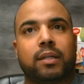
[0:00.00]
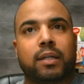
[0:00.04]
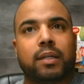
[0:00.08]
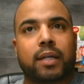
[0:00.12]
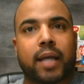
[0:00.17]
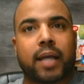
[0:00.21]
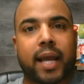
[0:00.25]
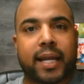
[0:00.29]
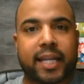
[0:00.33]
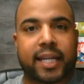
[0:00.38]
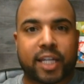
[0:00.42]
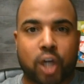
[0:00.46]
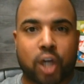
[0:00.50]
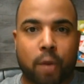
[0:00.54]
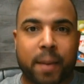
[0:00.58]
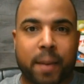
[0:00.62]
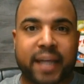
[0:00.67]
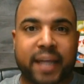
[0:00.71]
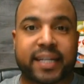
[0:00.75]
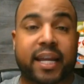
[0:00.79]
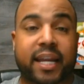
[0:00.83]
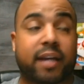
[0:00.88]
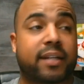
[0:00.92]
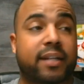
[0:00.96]
and then go
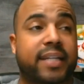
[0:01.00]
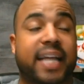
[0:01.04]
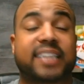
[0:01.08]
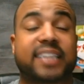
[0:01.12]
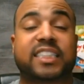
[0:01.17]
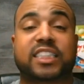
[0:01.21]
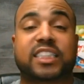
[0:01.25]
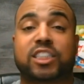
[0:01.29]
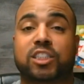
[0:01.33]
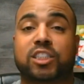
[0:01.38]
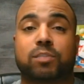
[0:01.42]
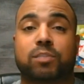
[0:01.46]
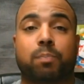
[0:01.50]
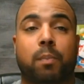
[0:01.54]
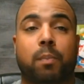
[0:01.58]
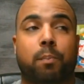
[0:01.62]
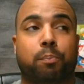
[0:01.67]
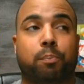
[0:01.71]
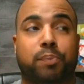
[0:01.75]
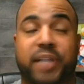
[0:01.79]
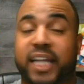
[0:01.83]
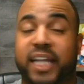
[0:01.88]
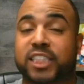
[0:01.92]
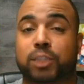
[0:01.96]
back down. That's just
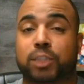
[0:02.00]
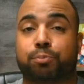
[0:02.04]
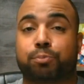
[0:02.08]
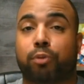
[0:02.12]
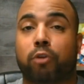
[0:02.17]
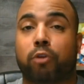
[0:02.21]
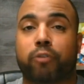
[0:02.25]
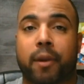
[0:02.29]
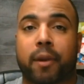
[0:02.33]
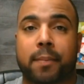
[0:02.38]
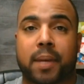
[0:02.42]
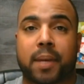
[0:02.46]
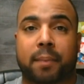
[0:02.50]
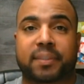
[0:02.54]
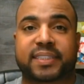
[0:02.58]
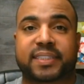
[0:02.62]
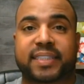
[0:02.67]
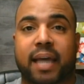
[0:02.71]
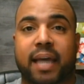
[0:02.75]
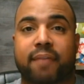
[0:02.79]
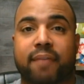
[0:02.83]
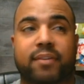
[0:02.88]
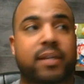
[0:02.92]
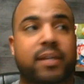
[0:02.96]
program number
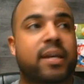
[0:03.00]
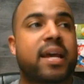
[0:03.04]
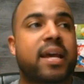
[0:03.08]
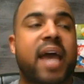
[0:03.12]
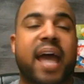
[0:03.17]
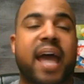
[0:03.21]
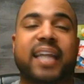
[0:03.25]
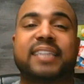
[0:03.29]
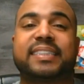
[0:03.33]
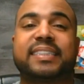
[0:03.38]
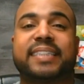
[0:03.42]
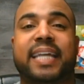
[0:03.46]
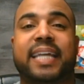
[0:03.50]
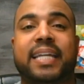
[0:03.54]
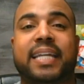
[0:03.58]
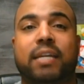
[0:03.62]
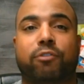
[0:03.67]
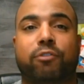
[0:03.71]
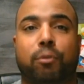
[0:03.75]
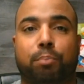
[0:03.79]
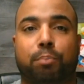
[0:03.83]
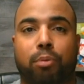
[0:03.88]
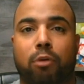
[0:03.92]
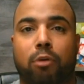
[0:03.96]
7. And it's 10
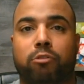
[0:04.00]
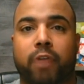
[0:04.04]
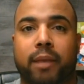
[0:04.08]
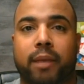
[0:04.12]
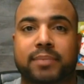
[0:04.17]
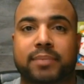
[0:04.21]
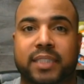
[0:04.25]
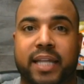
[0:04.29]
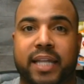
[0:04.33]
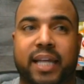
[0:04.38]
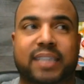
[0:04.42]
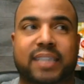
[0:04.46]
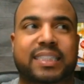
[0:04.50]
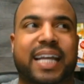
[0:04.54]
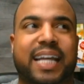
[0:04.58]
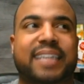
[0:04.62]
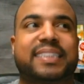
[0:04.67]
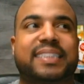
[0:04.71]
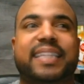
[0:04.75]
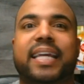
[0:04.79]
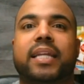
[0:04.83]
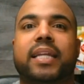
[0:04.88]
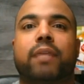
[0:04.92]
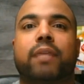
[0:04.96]
different programs in there. It's
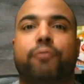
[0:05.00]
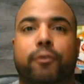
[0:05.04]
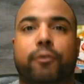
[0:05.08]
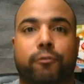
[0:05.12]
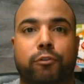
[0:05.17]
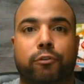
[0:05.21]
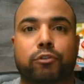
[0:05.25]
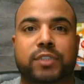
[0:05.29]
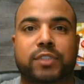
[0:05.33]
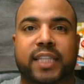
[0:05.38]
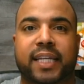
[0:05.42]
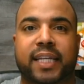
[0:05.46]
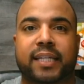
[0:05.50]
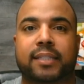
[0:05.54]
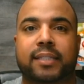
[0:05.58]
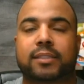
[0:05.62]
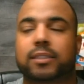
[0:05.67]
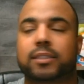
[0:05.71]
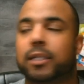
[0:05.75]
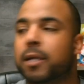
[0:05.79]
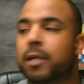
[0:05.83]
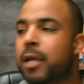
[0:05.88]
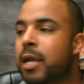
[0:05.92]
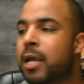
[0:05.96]
like 10 different
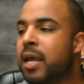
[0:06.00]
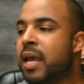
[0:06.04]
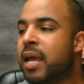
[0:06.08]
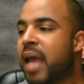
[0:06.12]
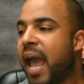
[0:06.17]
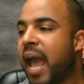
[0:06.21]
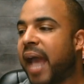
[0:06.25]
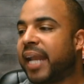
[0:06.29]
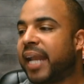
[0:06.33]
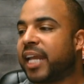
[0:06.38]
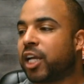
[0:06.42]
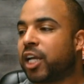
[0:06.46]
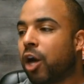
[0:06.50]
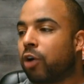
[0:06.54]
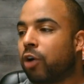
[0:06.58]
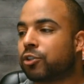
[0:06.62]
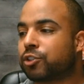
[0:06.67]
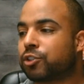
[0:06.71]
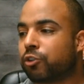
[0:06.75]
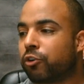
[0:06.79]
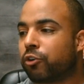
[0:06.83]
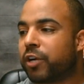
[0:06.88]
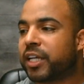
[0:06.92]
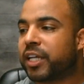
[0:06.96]
routines. And it goes
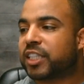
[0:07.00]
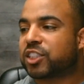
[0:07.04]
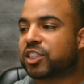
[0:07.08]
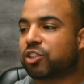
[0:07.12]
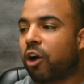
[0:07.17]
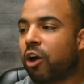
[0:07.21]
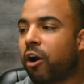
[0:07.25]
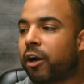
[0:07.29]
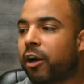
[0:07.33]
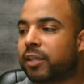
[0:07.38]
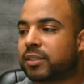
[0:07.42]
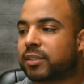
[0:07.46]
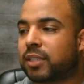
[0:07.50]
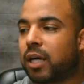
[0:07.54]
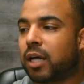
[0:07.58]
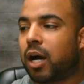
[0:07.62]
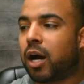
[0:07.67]
through and it starts